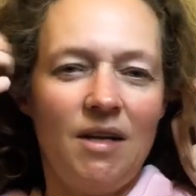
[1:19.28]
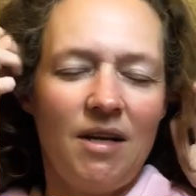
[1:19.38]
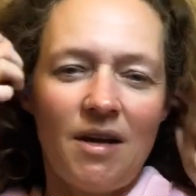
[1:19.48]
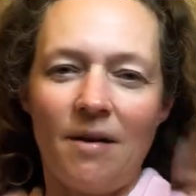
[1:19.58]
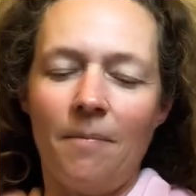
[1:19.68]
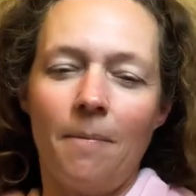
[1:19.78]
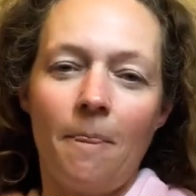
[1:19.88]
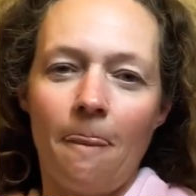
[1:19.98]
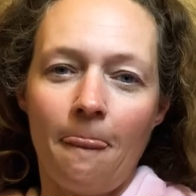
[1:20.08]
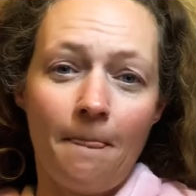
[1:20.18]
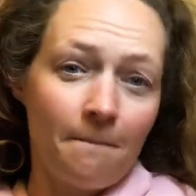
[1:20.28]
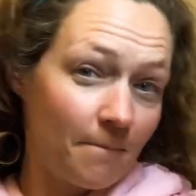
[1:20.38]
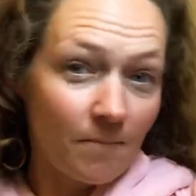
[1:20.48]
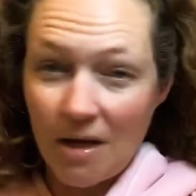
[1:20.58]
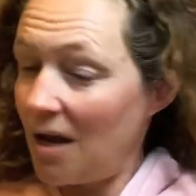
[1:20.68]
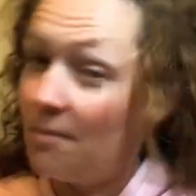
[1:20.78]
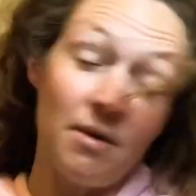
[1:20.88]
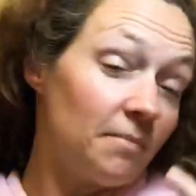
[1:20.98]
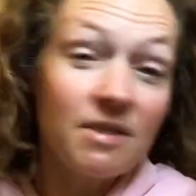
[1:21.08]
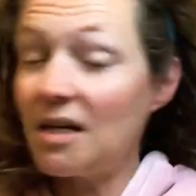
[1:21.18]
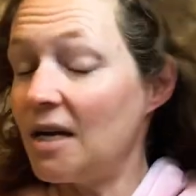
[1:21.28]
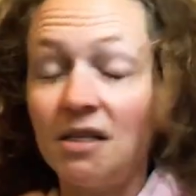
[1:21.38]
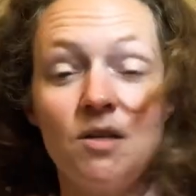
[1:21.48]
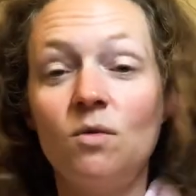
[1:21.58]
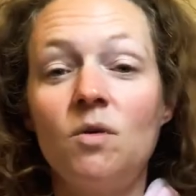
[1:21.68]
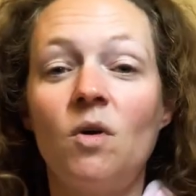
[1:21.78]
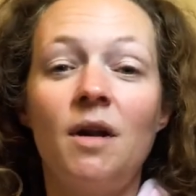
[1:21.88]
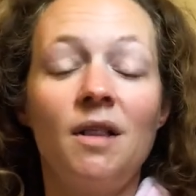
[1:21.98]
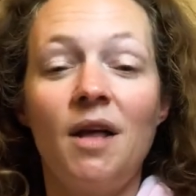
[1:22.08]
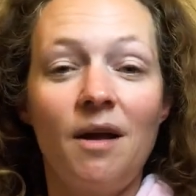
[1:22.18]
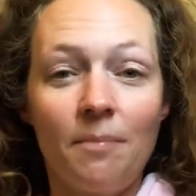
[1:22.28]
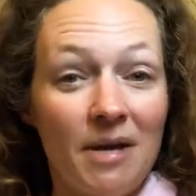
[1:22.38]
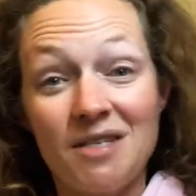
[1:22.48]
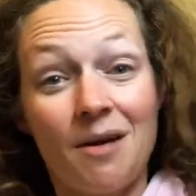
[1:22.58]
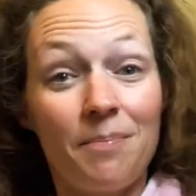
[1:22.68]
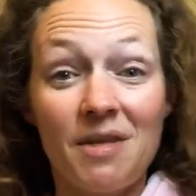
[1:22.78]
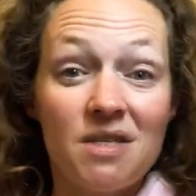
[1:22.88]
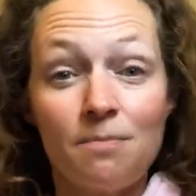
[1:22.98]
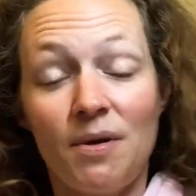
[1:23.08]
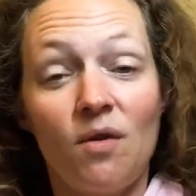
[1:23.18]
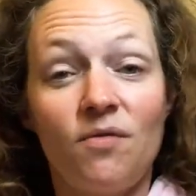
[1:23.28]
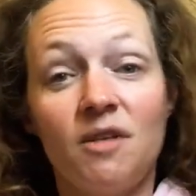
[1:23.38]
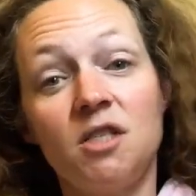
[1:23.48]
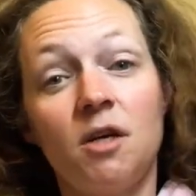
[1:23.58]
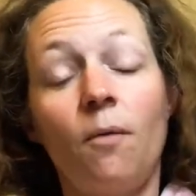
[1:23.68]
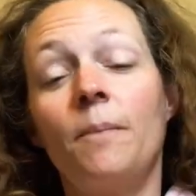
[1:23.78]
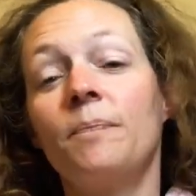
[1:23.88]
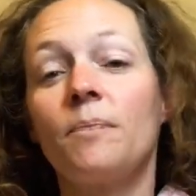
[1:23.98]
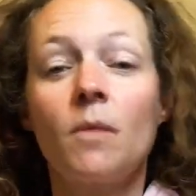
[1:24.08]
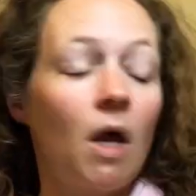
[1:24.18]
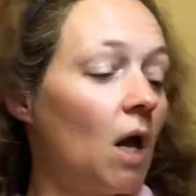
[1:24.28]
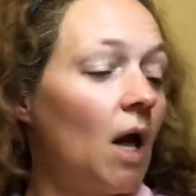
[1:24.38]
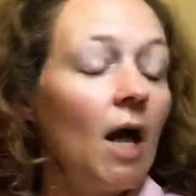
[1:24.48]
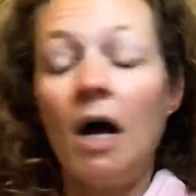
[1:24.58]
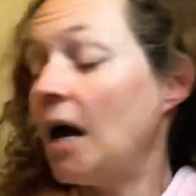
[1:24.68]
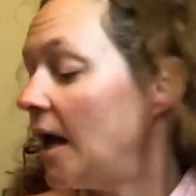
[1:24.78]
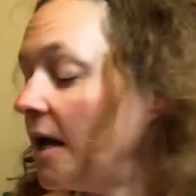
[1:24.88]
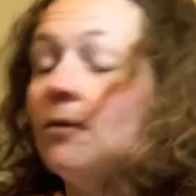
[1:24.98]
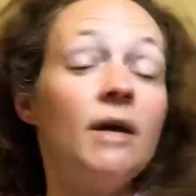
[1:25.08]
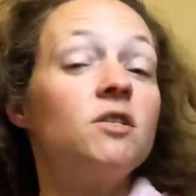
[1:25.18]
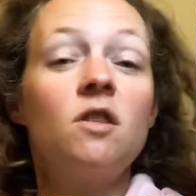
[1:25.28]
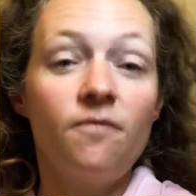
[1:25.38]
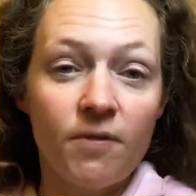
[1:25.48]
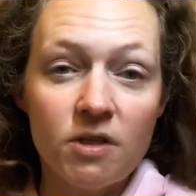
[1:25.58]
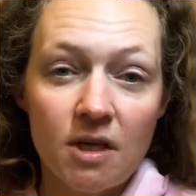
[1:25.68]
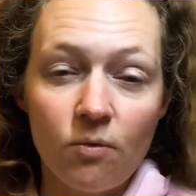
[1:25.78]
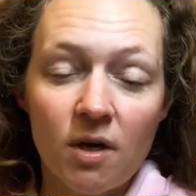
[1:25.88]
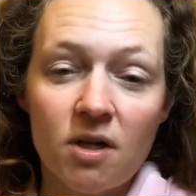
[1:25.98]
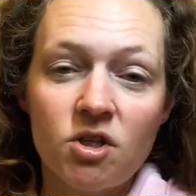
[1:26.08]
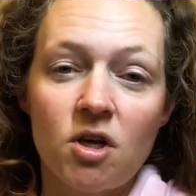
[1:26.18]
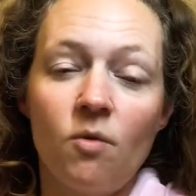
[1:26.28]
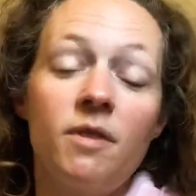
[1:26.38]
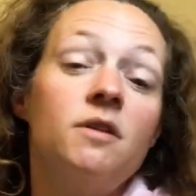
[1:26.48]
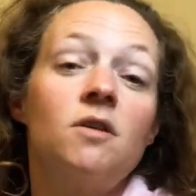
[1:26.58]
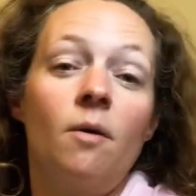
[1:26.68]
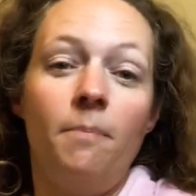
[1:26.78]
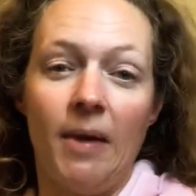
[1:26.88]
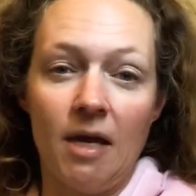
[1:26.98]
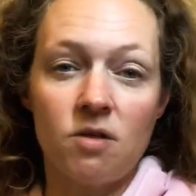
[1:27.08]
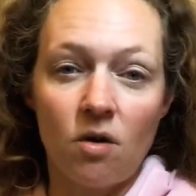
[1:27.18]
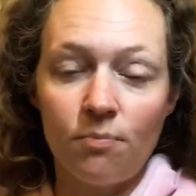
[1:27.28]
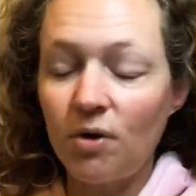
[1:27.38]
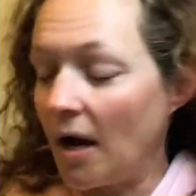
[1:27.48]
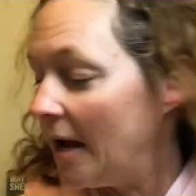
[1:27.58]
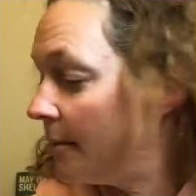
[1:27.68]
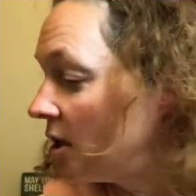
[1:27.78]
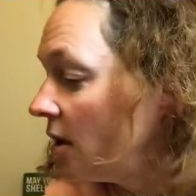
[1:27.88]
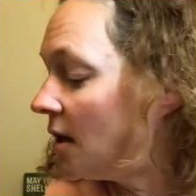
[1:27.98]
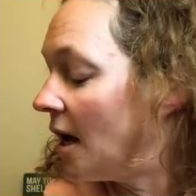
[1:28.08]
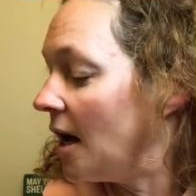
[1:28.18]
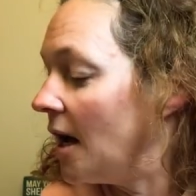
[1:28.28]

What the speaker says: And I mean, besides, who would want to mess up this beautiful do? Anyway, so the first thing we're going to start with is our base, our primer.